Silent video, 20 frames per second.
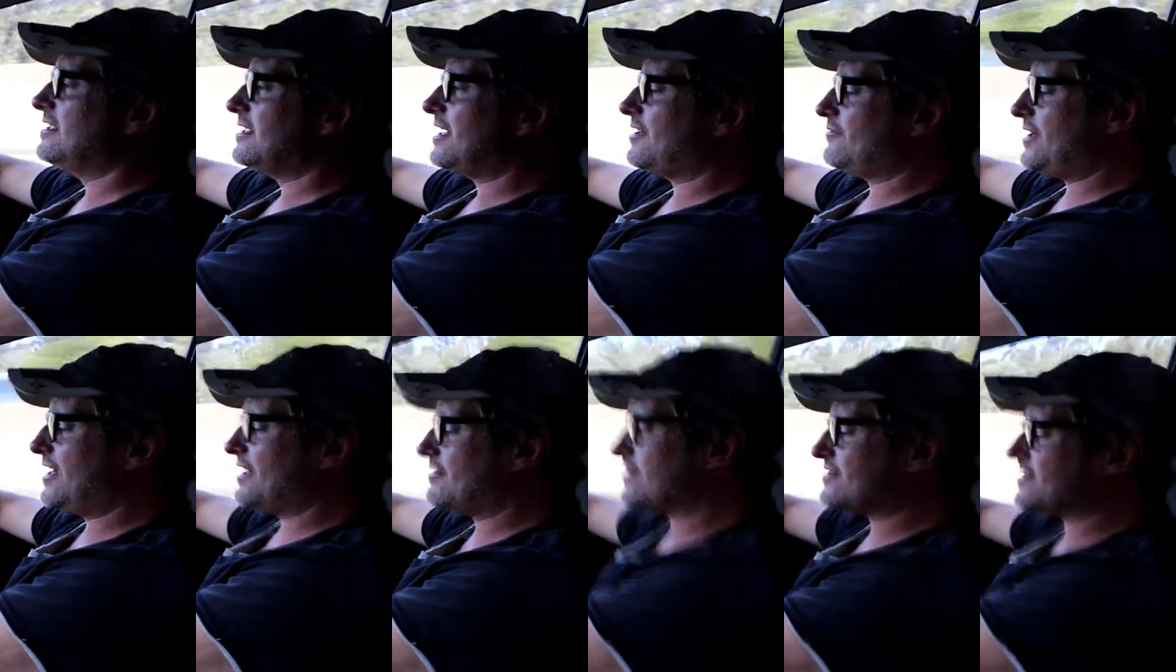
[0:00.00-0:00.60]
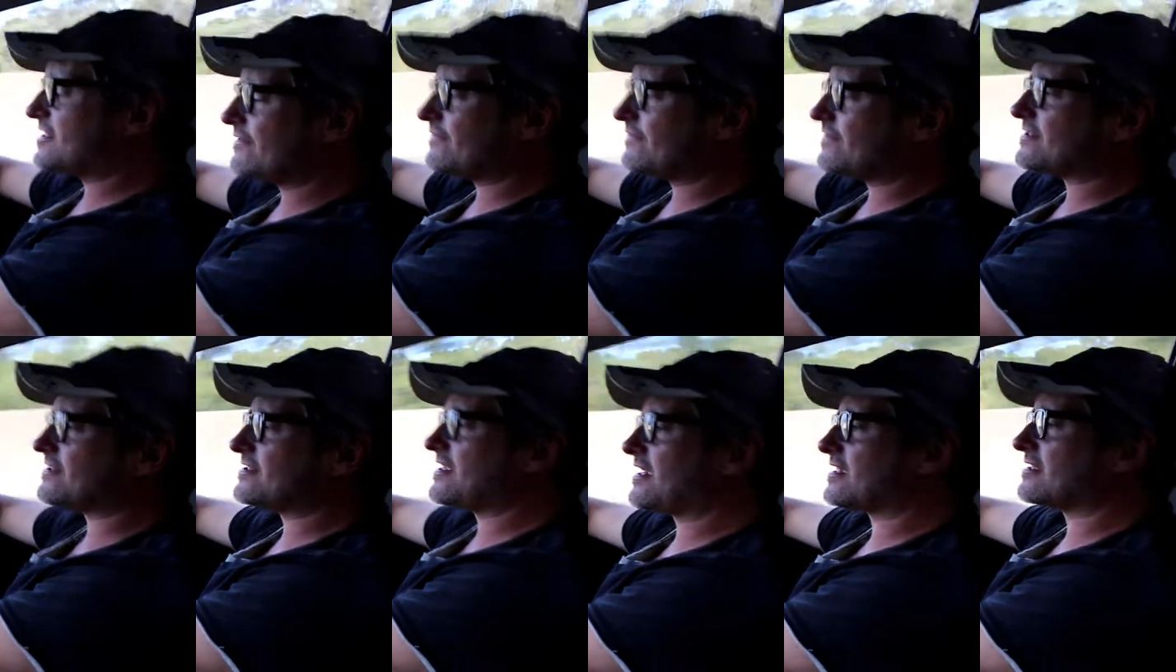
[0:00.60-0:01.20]
Around 7
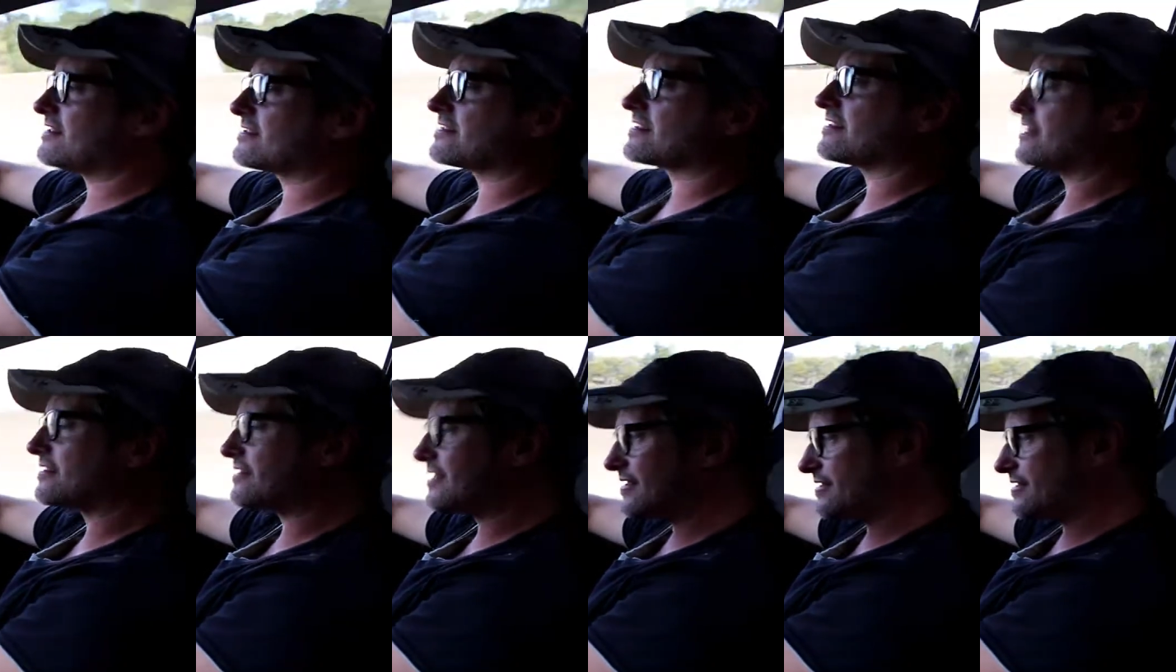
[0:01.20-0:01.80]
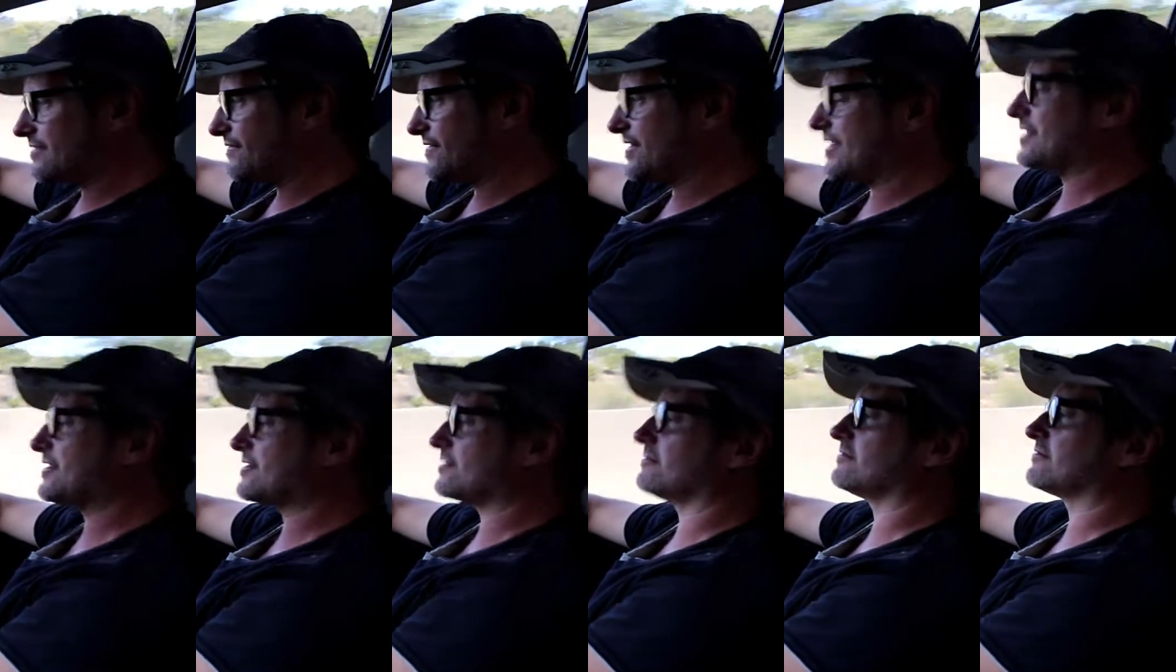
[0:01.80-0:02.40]
seconds this
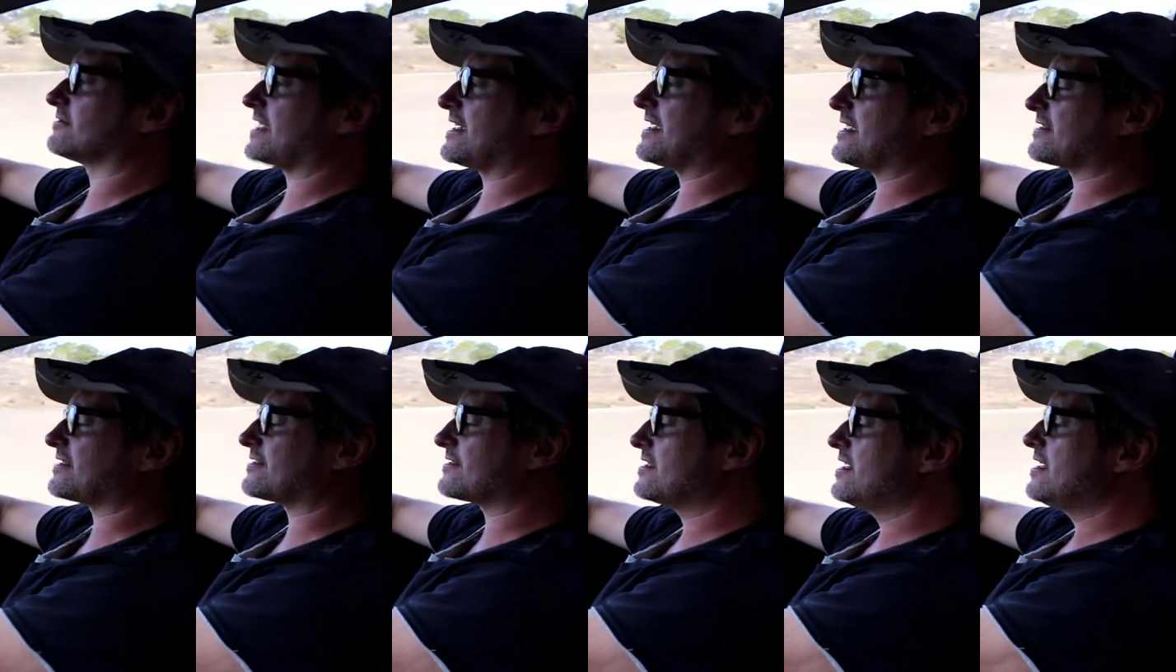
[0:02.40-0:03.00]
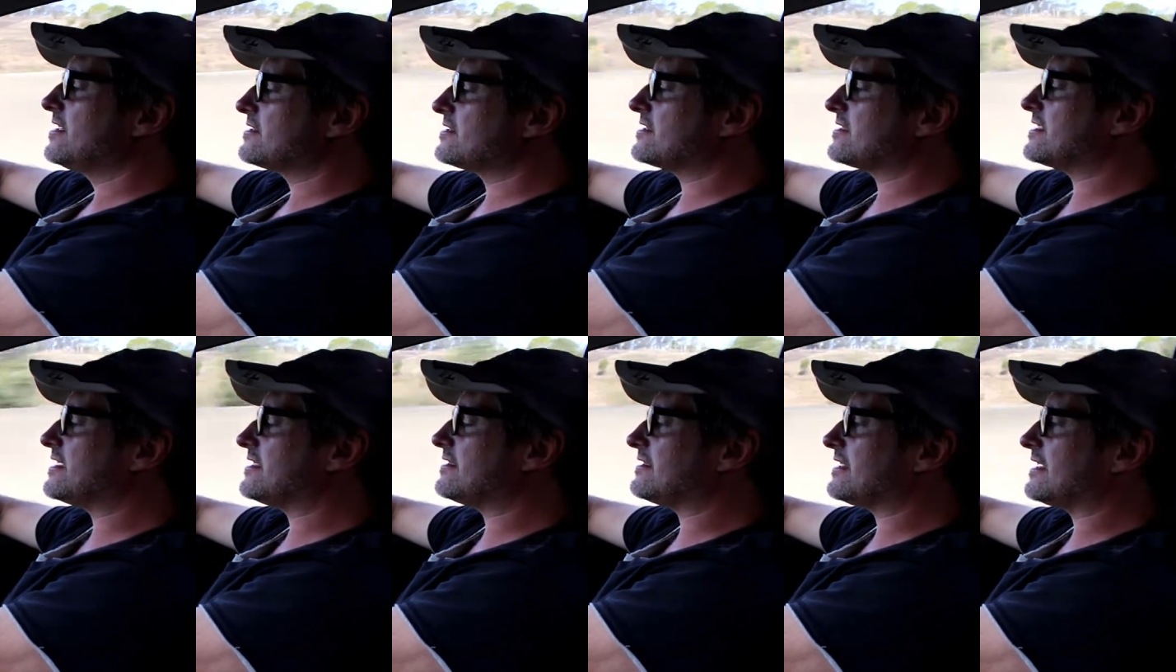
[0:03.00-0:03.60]
vehicle takes to
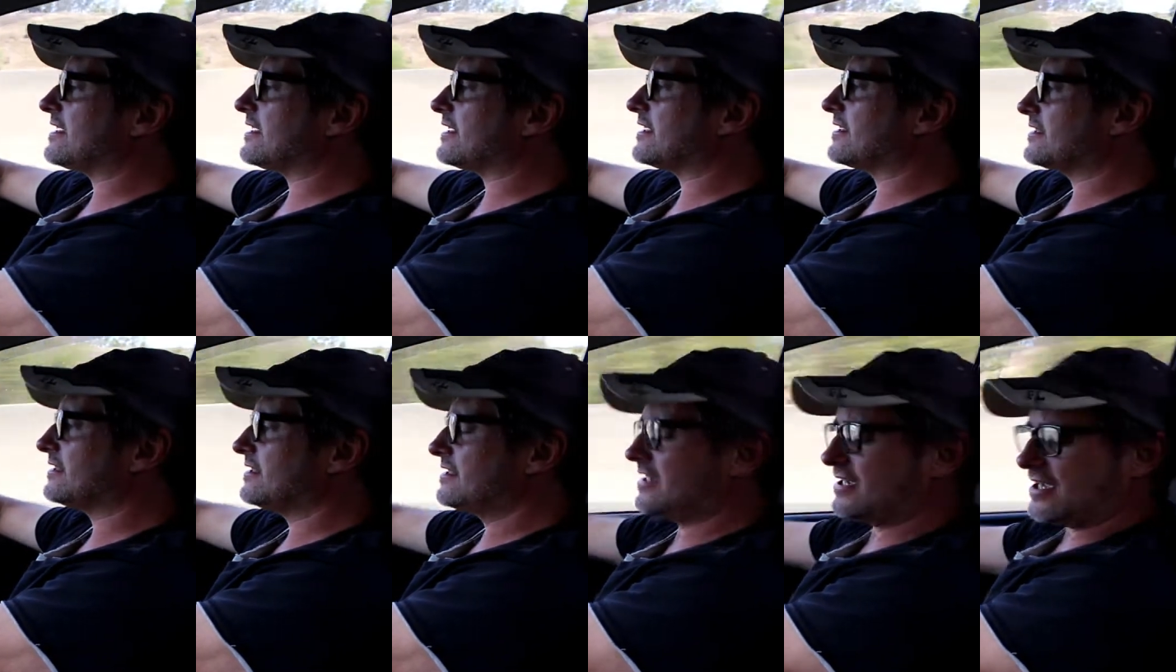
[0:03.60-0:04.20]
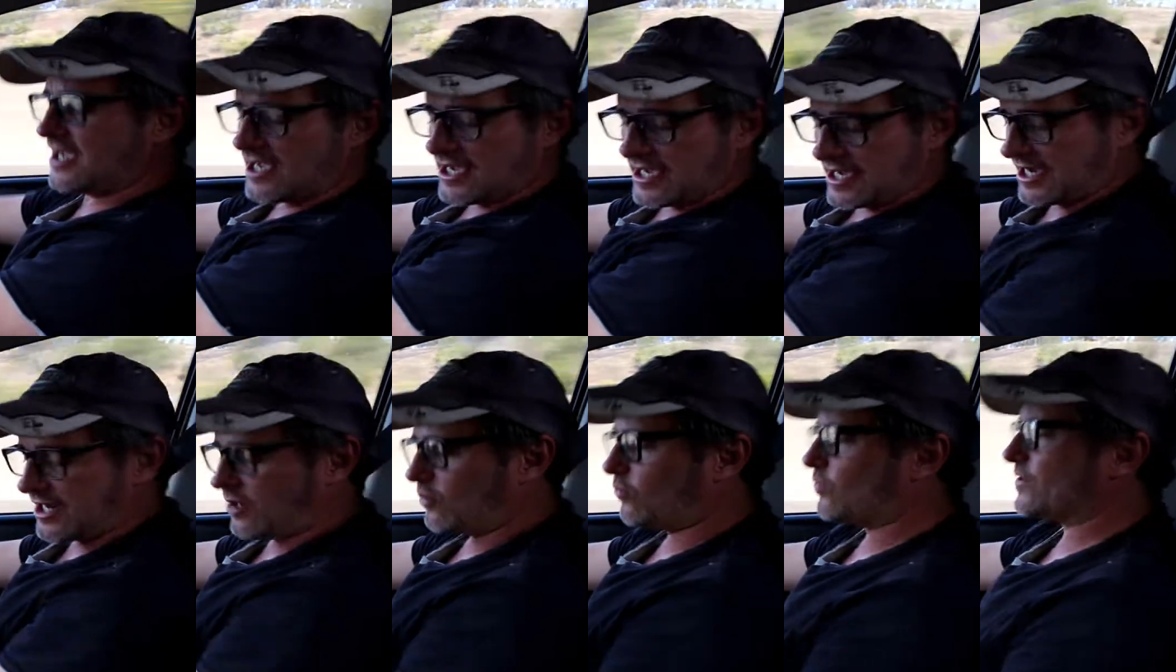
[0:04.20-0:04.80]
get there
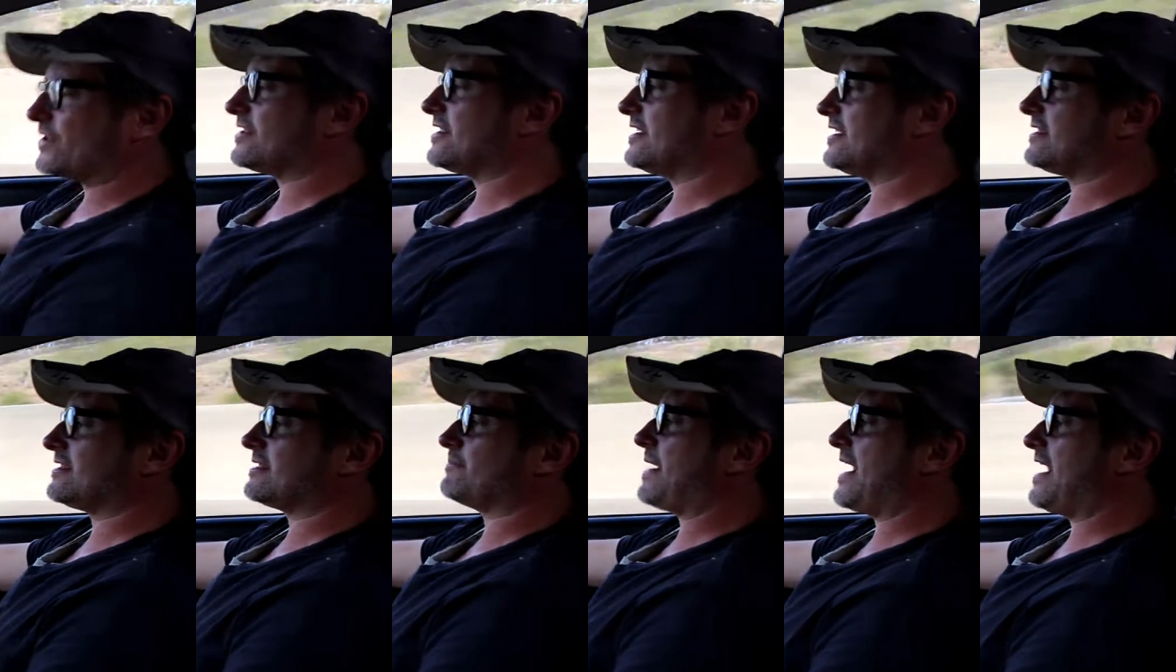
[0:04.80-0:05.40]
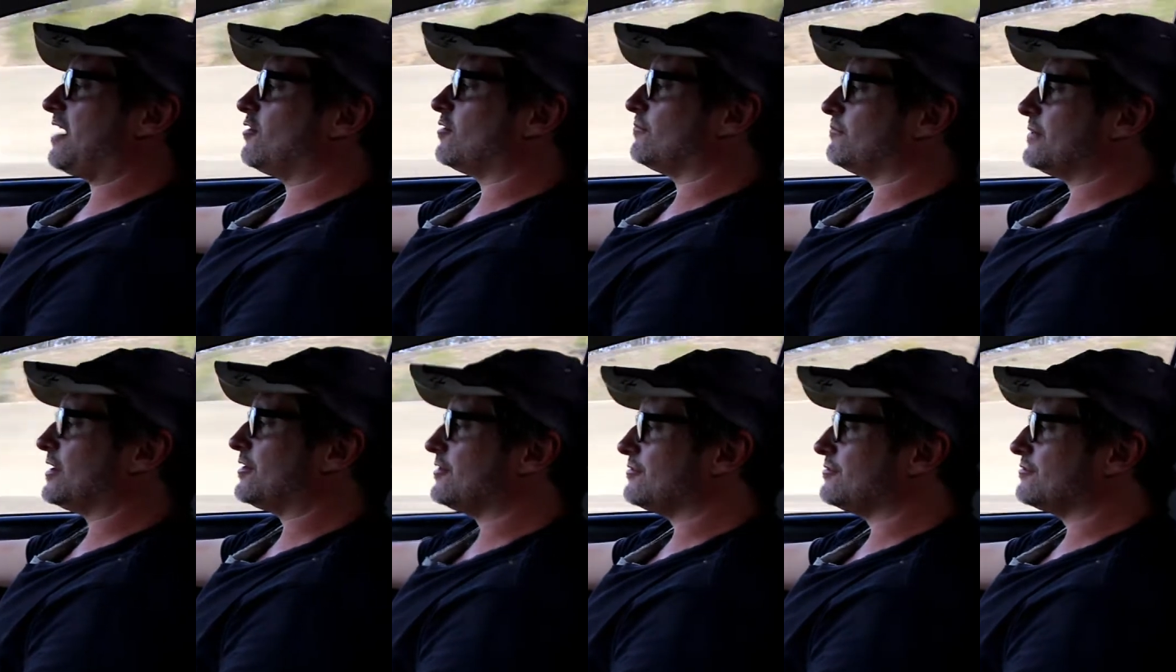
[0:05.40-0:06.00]
when you hit the power
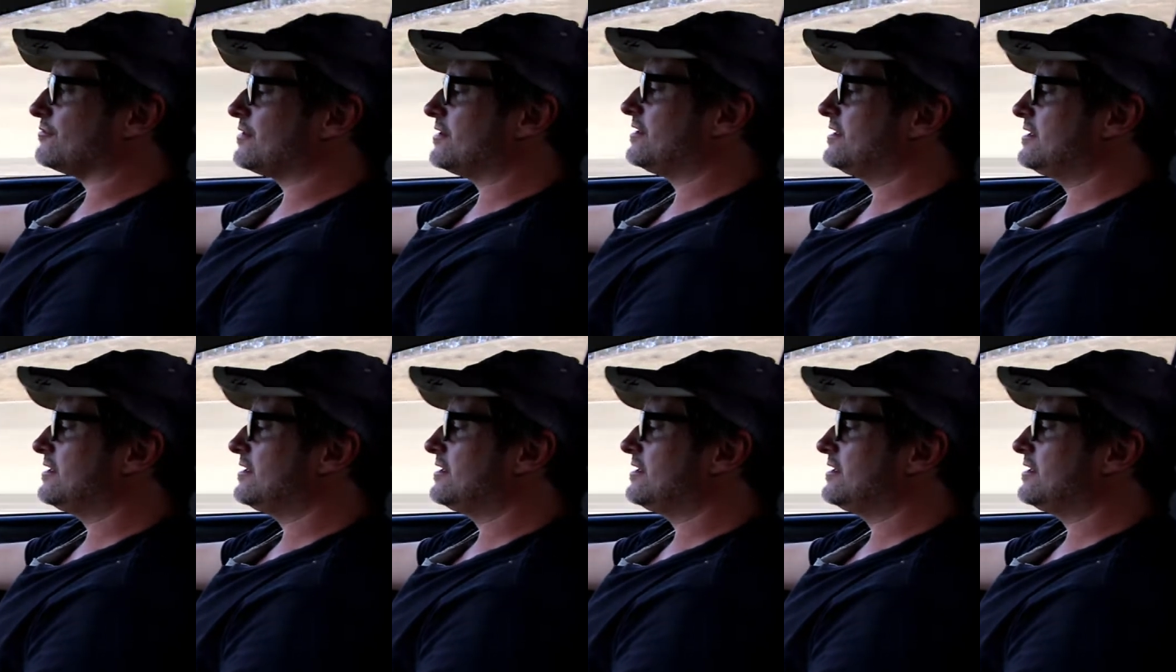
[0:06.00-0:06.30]
mode.